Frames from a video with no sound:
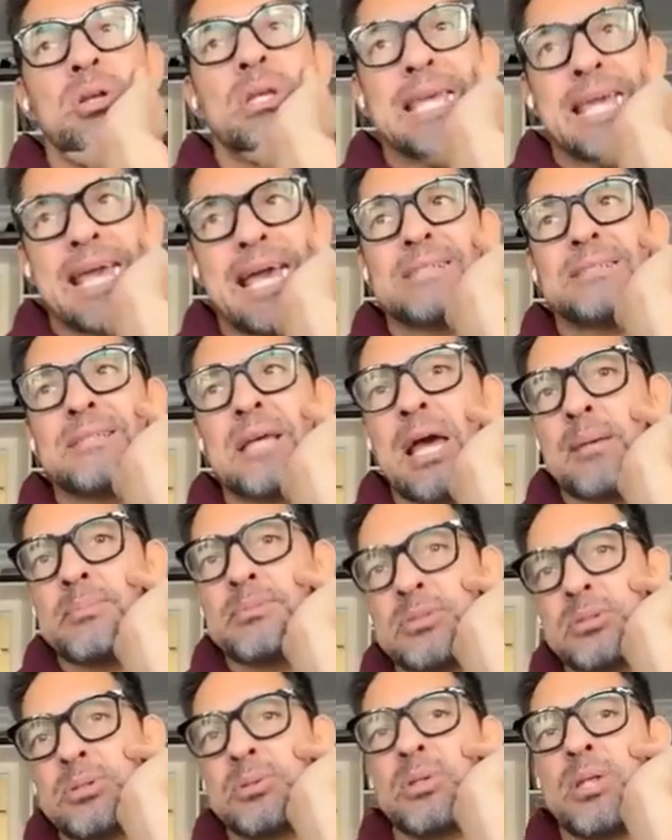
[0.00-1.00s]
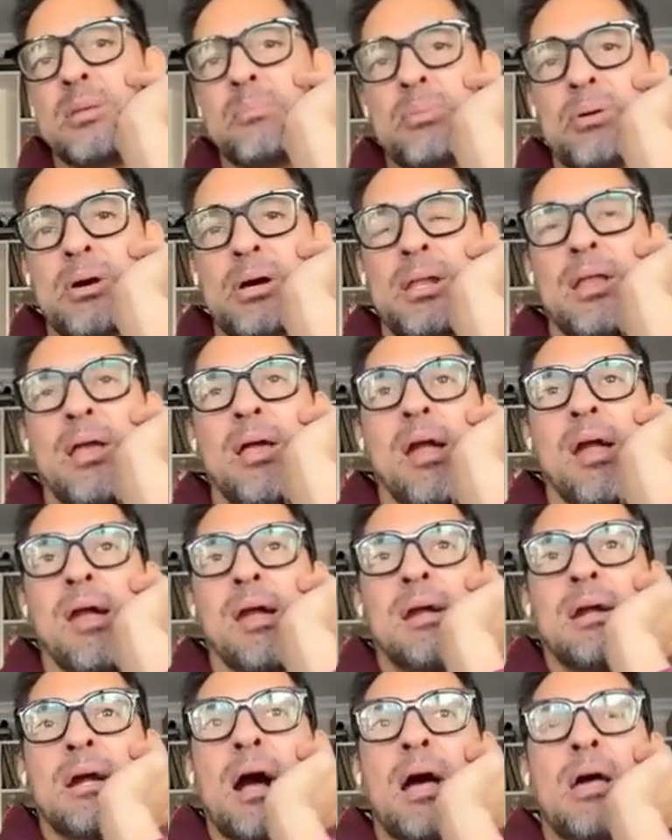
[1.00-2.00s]
Yes, absolutely. But
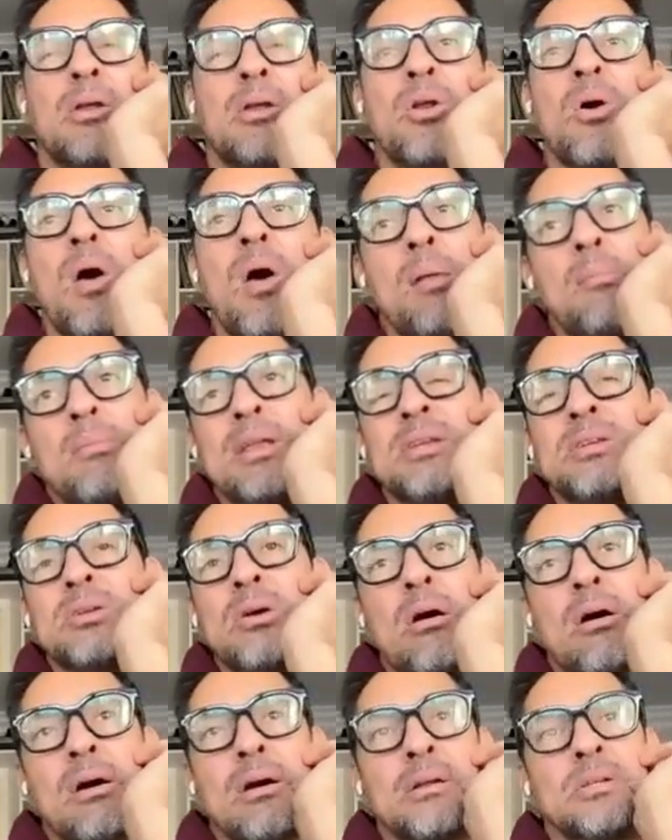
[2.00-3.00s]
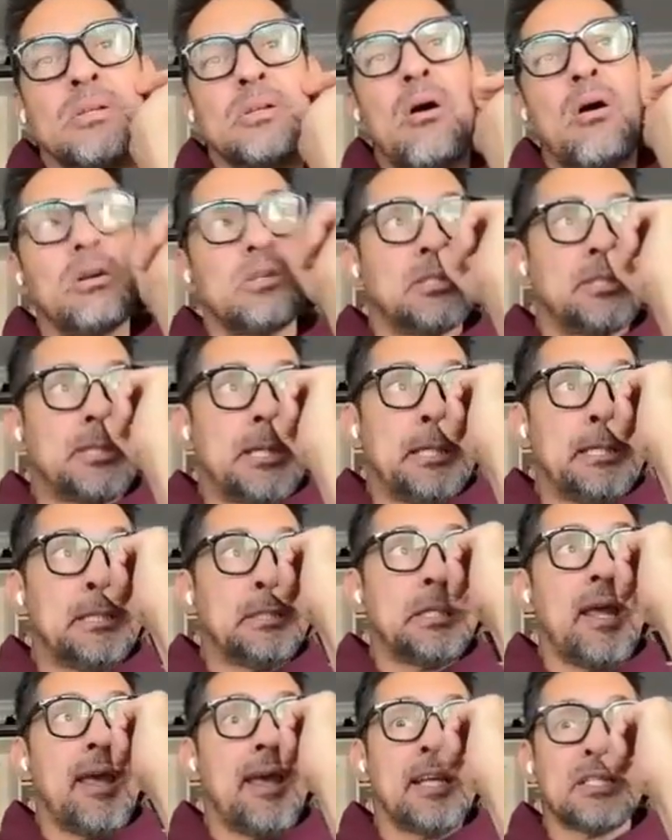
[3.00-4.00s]
I don't know how many dogs it
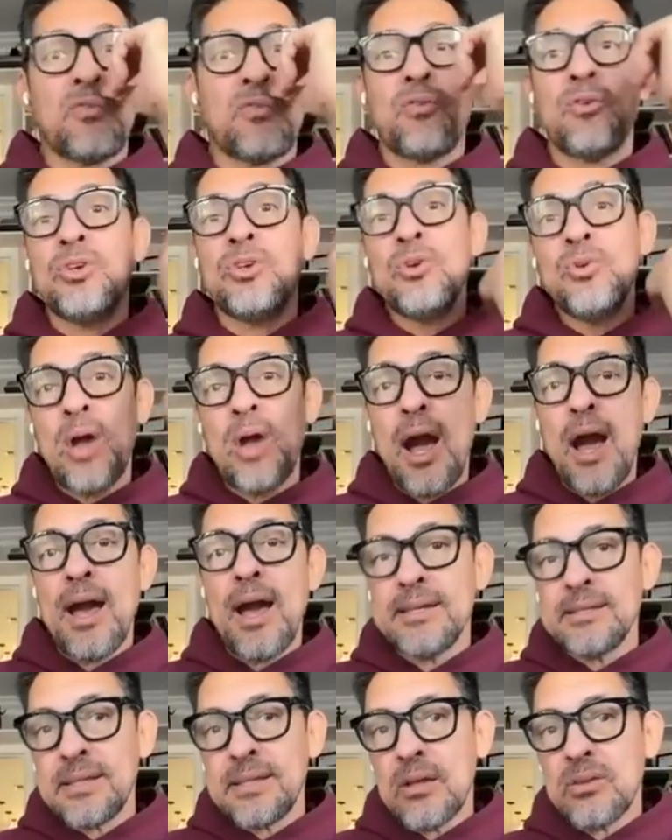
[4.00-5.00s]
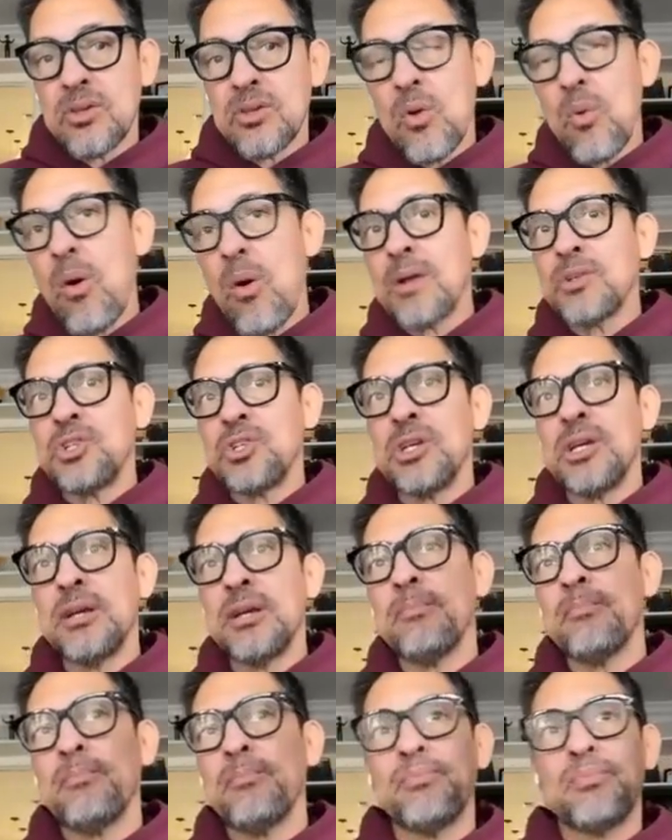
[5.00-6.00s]
takes for you guys out there
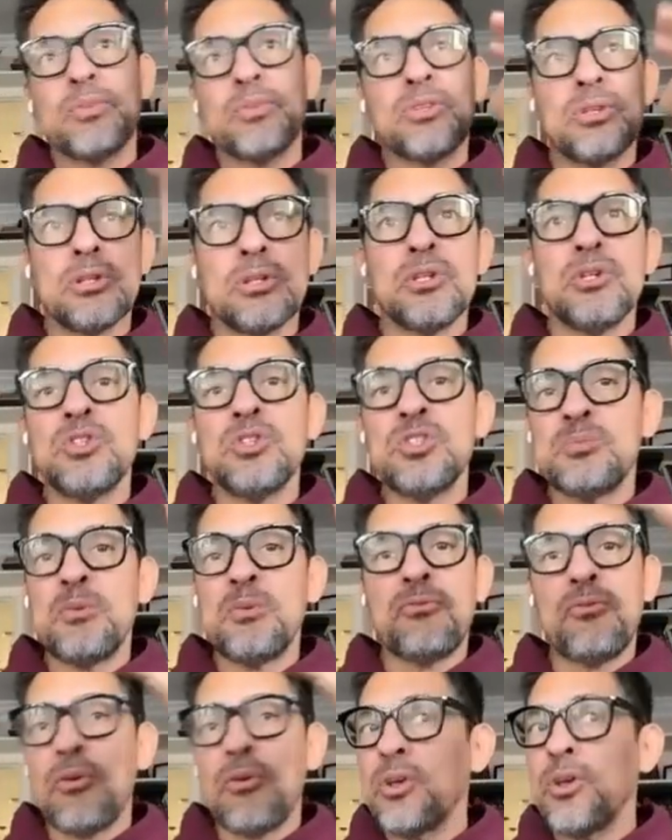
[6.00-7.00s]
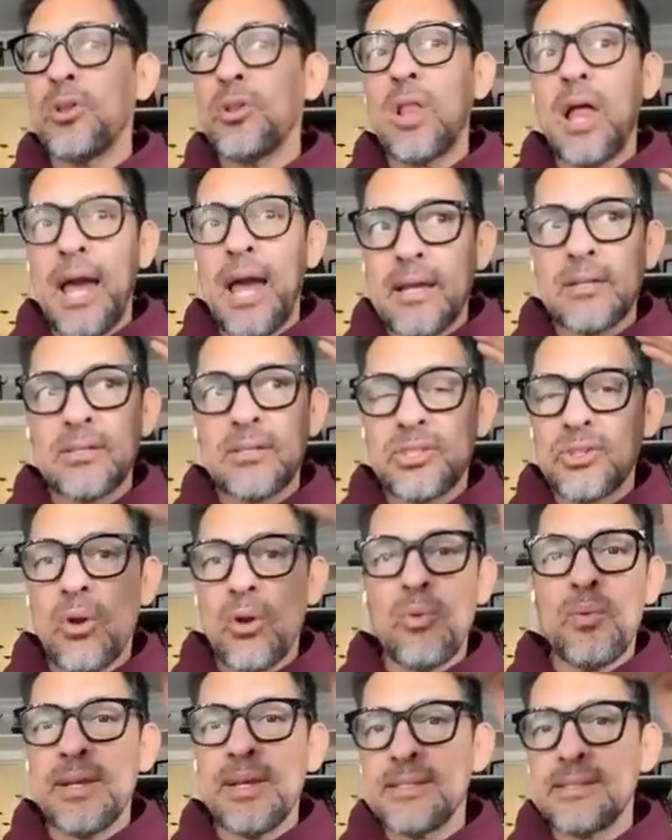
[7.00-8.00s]
watching to lose before you
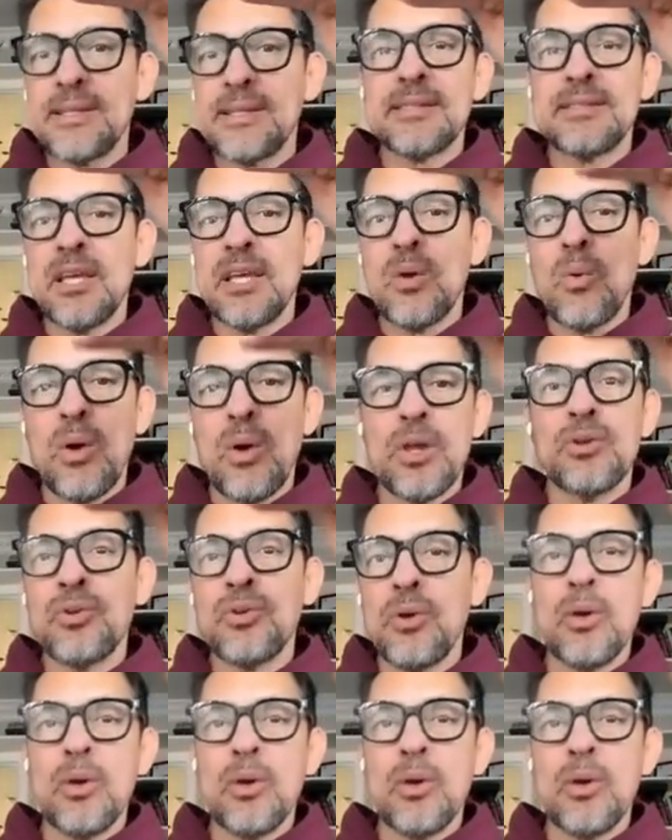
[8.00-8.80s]
start reassessing what you're